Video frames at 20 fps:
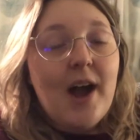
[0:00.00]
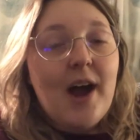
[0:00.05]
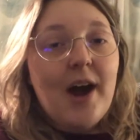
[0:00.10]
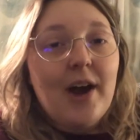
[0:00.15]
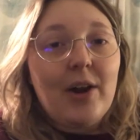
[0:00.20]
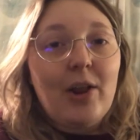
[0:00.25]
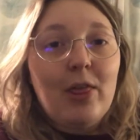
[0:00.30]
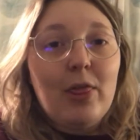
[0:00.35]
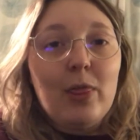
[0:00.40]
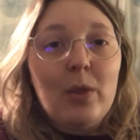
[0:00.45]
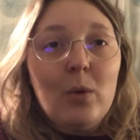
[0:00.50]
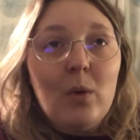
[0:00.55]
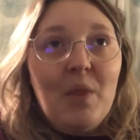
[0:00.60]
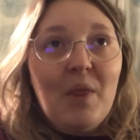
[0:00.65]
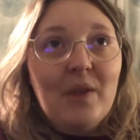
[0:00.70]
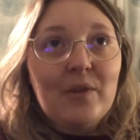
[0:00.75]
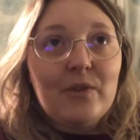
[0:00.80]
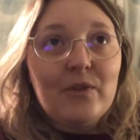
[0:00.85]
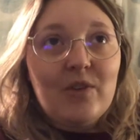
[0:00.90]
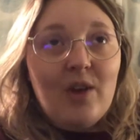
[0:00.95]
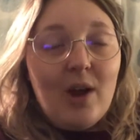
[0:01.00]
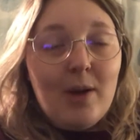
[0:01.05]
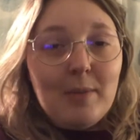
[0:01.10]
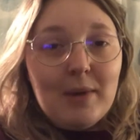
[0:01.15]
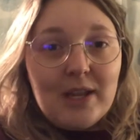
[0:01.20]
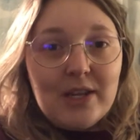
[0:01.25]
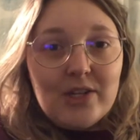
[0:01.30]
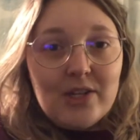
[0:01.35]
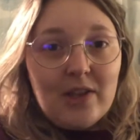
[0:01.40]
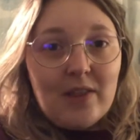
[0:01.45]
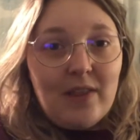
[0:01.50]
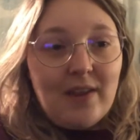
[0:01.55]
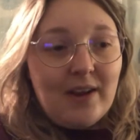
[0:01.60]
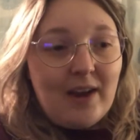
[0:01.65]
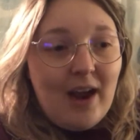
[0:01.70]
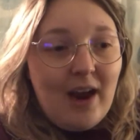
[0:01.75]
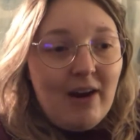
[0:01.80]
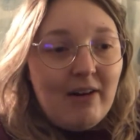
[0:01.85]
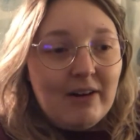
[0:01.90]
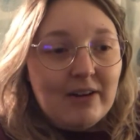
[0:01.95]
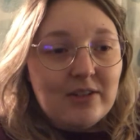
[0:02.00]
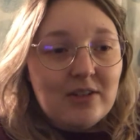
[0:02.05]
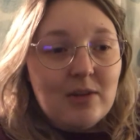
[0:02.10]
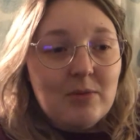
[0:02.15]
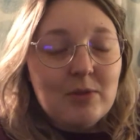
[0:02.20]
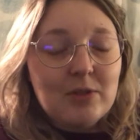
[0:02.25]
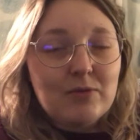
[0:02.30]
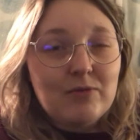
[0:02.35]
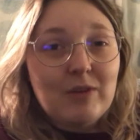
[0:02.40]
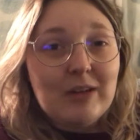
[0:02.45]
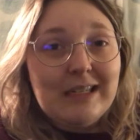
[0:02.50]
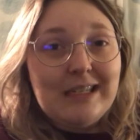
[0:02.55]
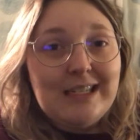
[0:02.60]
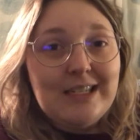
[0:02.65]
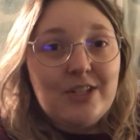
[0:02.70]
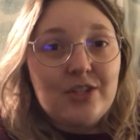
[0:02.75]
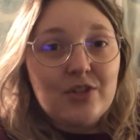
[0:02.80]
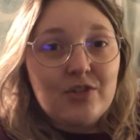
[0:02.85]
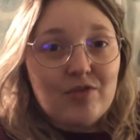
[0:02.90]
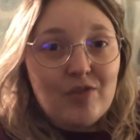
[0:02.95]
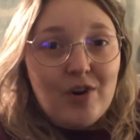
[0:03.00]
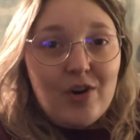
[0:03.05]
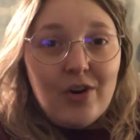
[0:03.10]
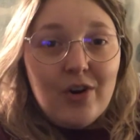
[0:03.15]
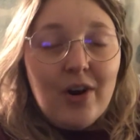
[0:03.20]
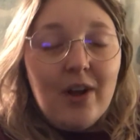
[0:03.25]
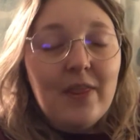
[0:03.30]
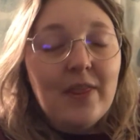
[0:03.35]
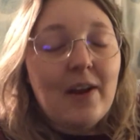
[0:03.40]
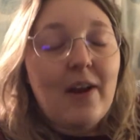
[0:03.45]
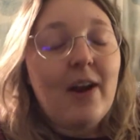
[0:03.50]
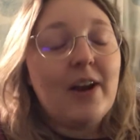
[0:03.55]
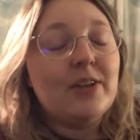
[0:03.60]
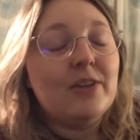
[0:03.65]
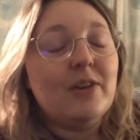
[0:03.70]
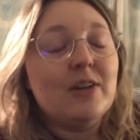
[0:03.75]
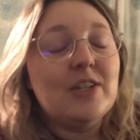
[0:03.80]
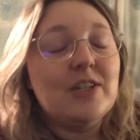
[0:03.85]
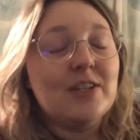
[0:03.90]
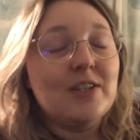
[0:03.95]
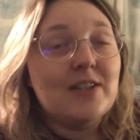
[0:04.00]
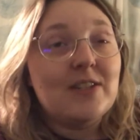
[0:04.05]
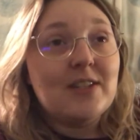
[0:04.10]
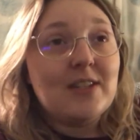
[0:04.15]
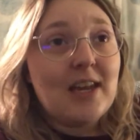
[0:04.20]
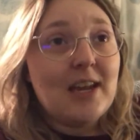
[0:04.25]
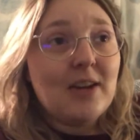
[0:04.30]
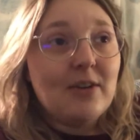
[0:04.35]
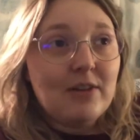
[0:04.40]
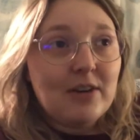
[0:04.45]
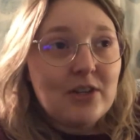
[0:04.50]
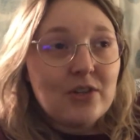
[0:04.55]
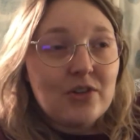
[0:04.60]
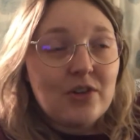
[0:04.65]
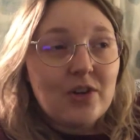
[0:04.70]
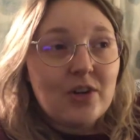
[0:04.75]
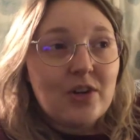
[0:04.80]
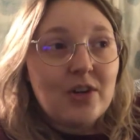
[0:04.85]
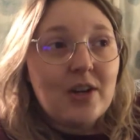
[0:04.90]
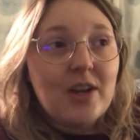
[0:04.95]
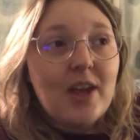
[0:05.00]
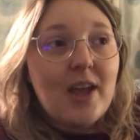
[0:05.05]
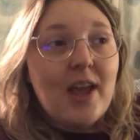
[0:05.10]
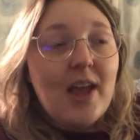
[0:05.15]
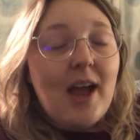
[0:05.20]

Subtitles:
And I thought that determination in that character was really strong, and the characterization stayed really strong.